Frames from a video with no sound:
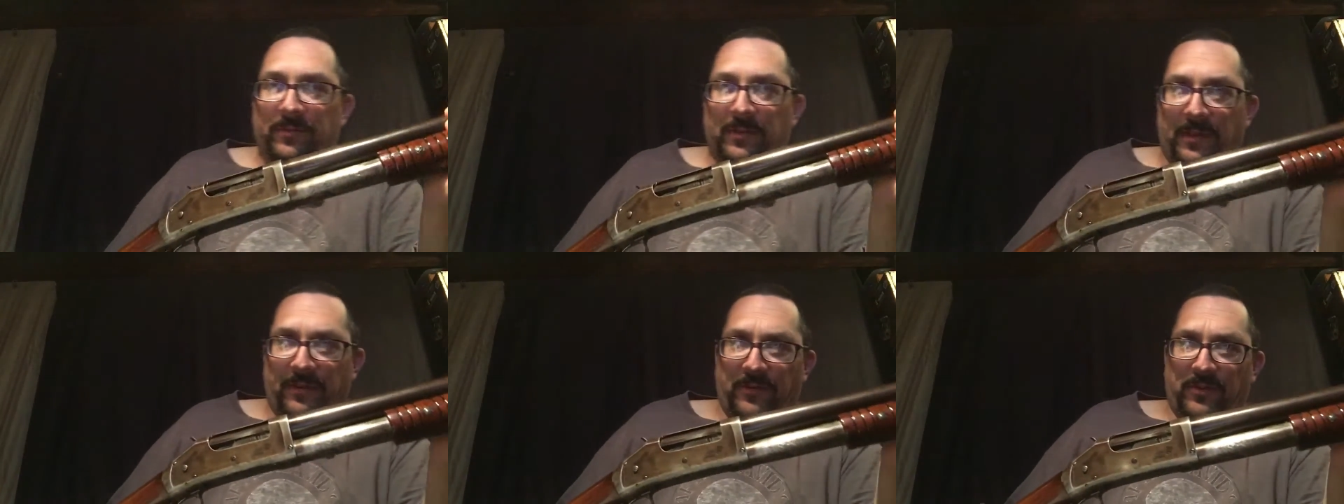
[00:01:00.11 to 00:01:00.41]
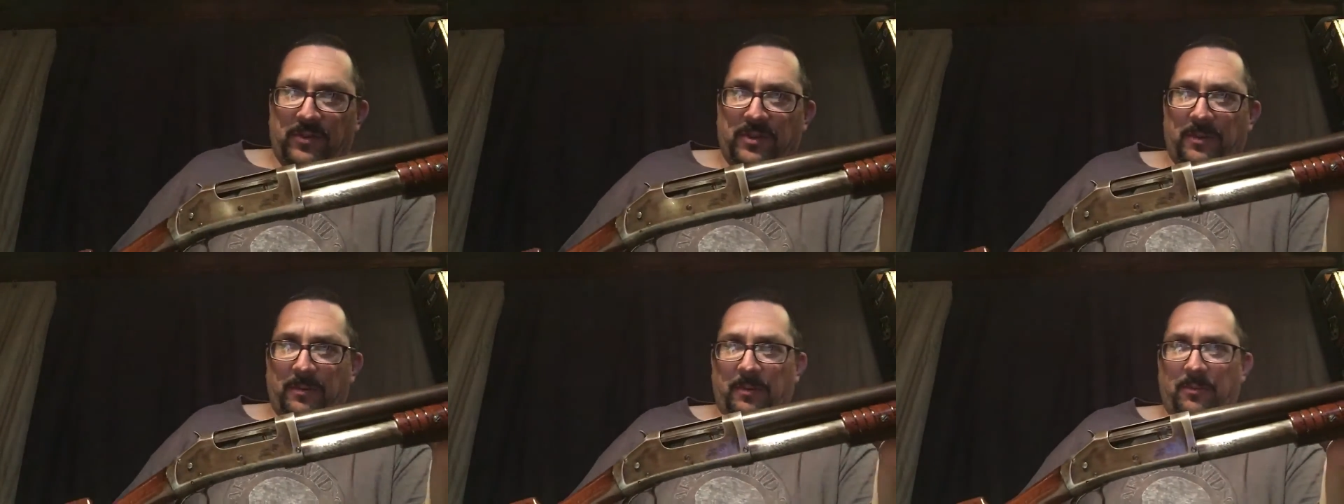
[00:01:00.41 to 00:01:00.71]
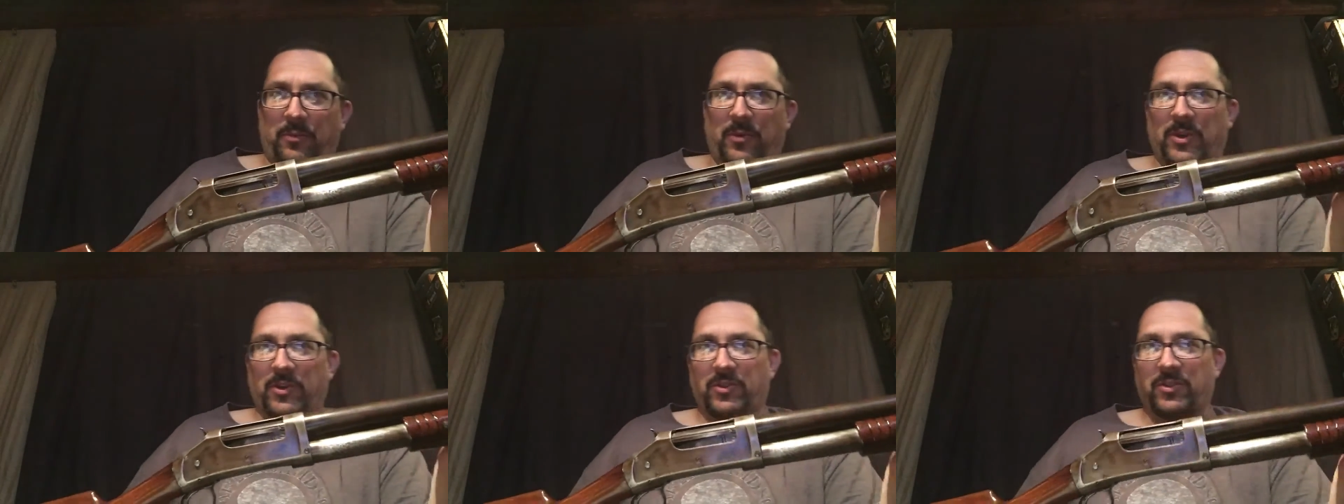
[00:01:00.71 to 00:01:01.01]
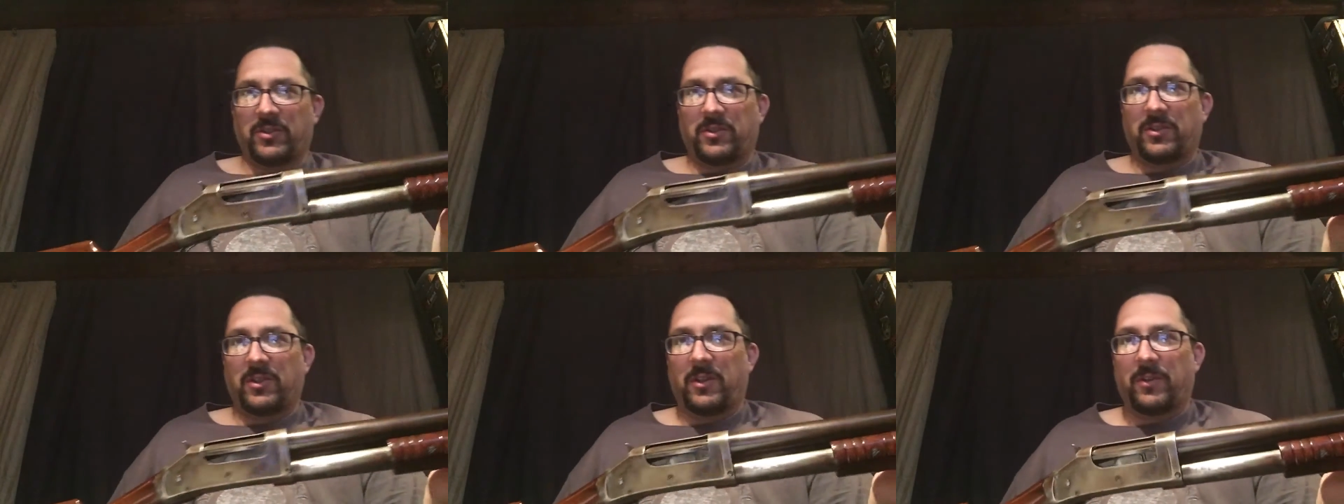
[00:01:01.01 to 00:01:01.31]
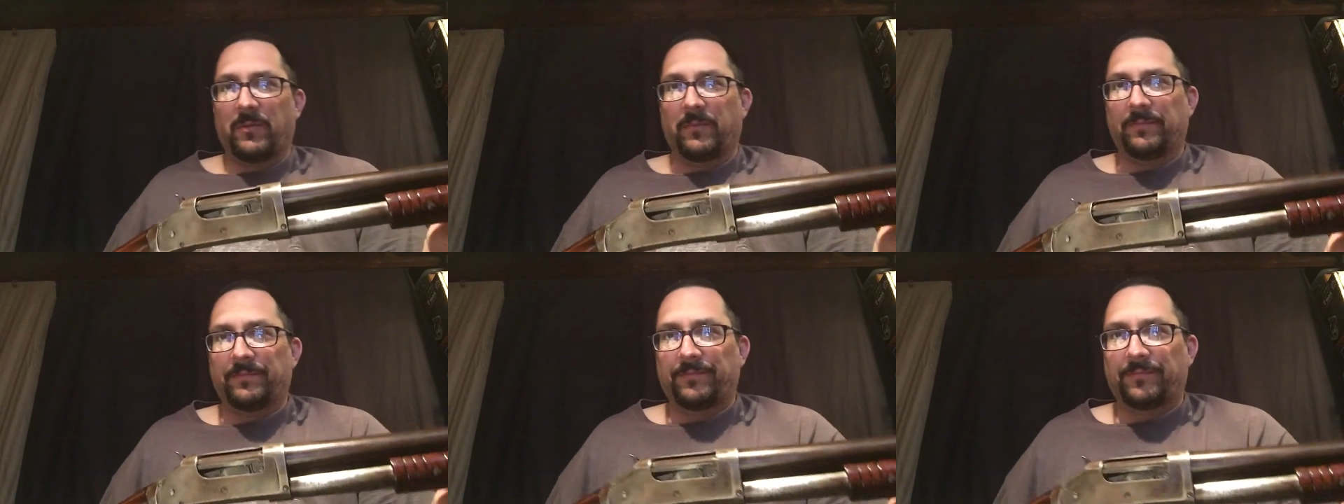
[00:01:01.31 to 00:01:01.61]
give you some impressions
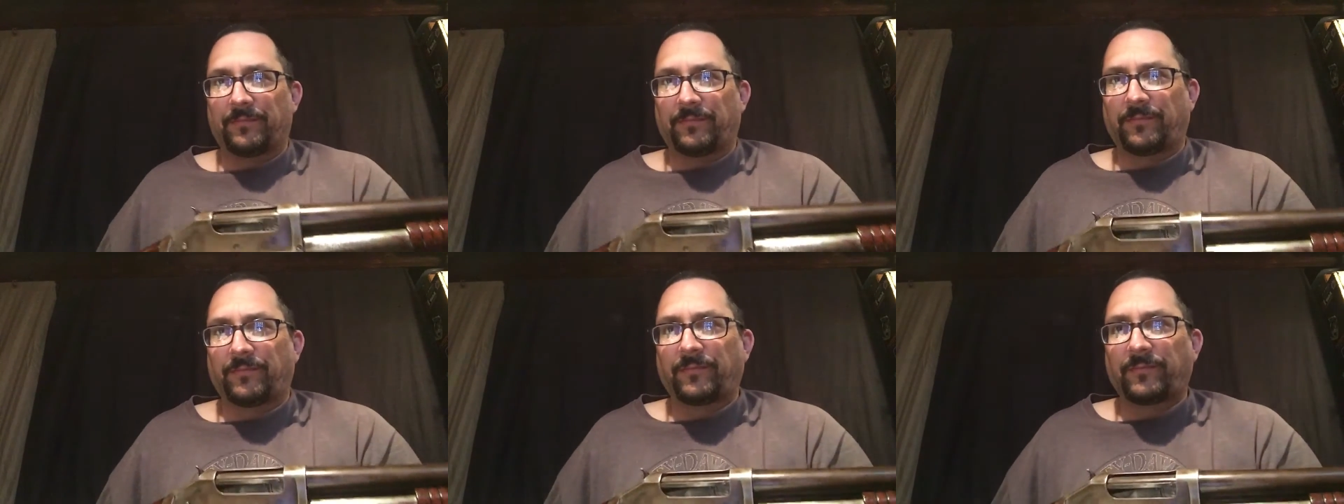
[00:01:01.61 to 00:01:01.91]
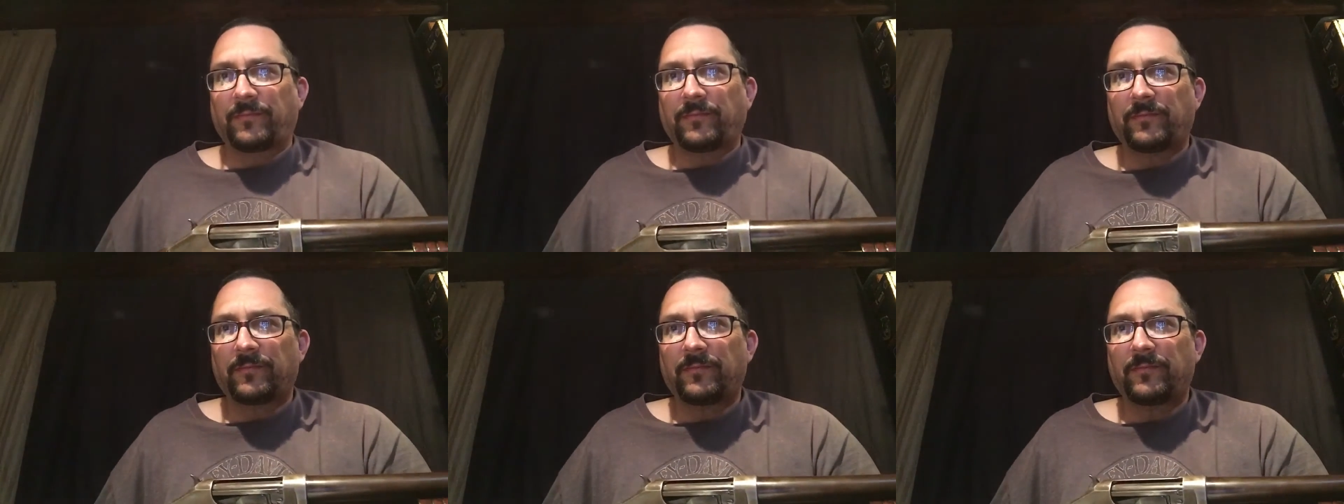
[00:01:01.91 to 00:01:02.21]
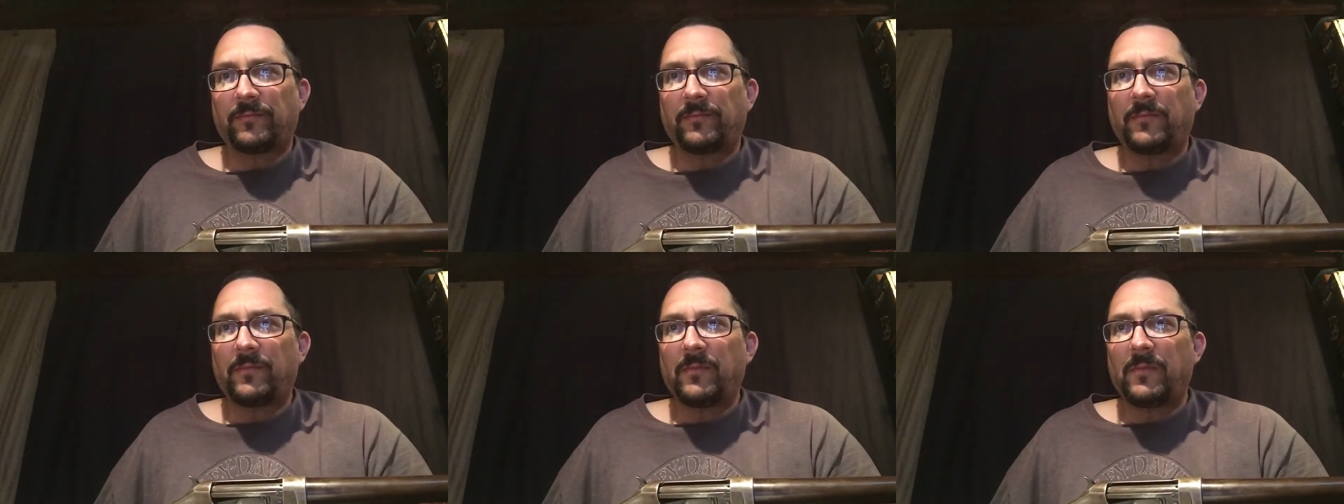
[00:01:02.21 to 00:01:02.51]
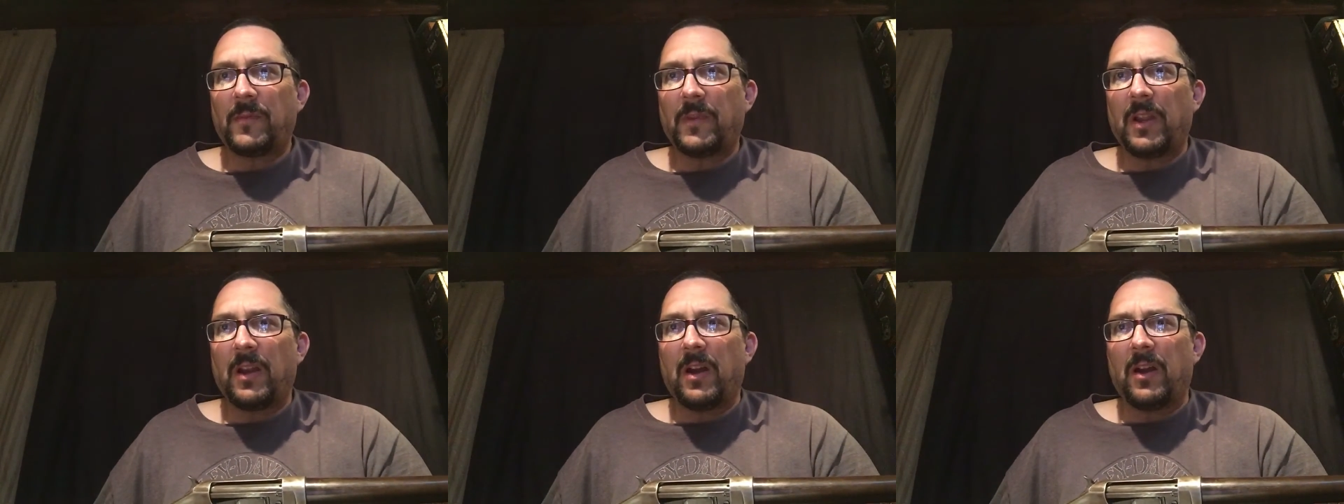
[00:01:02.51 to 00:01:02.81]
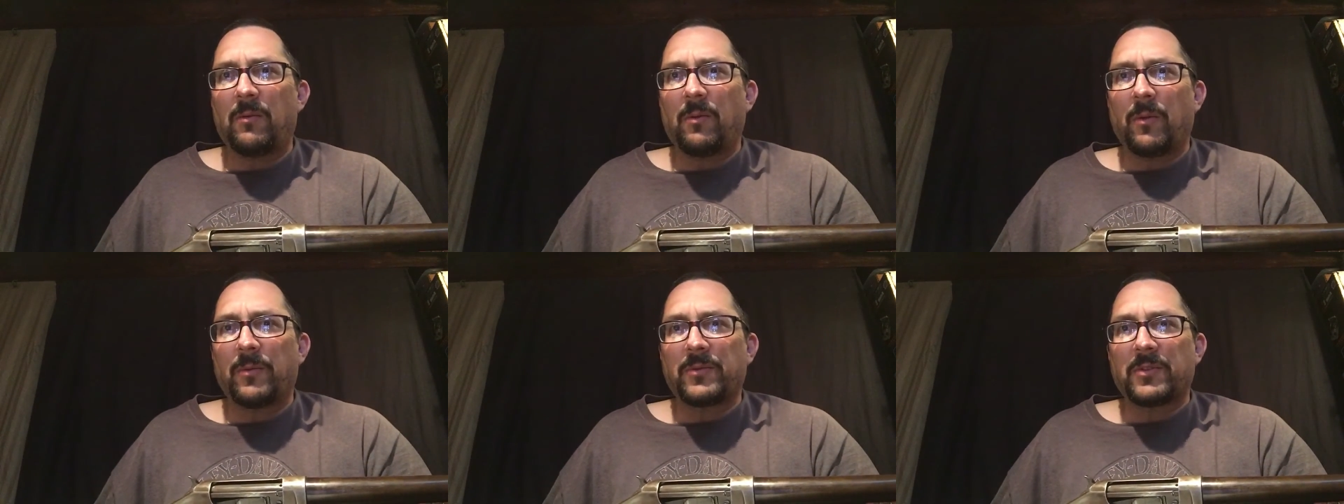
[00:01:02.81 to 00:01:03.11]
on
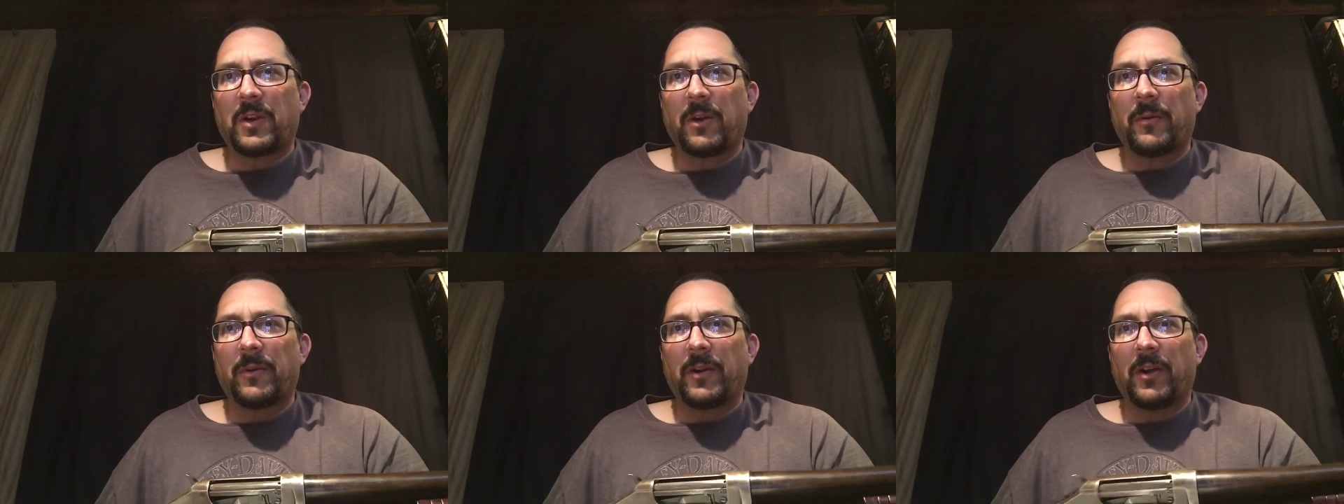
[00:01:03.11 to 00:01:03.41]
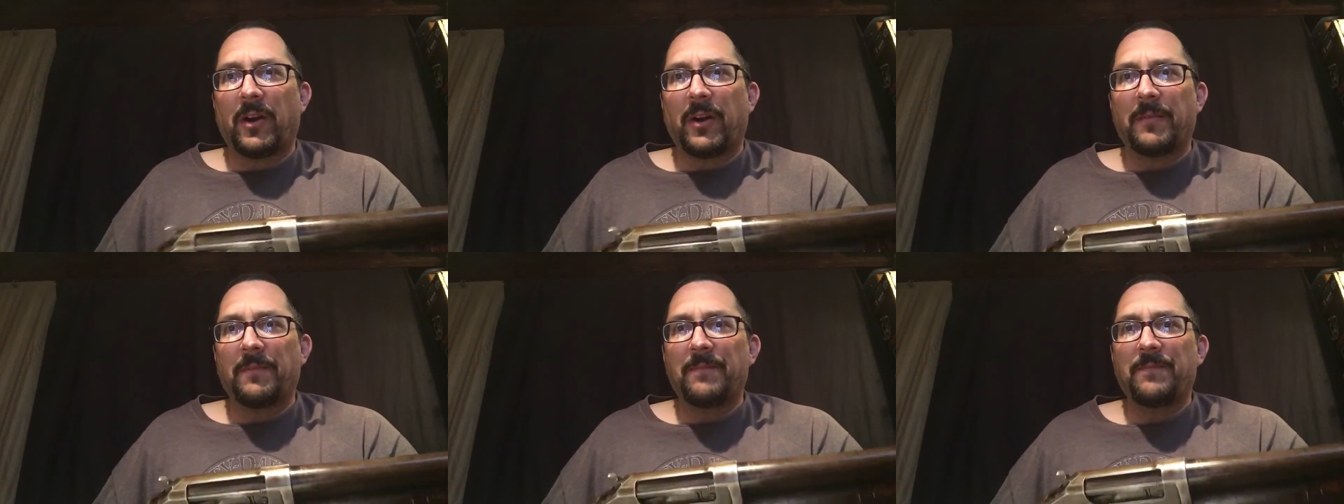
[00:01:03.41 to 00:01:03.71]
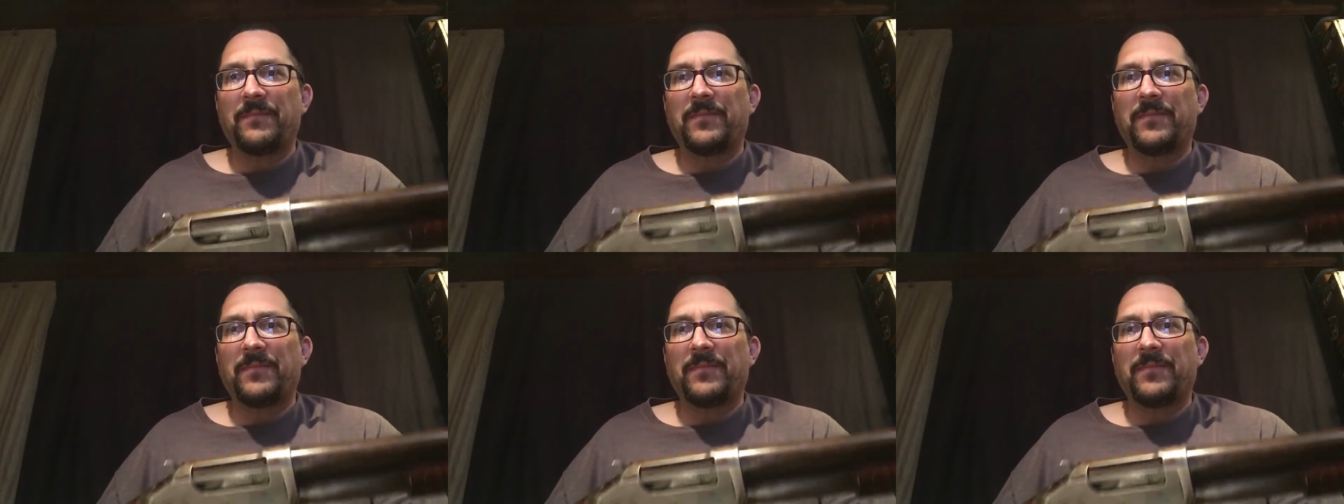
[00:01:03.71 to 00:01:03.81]
what was going on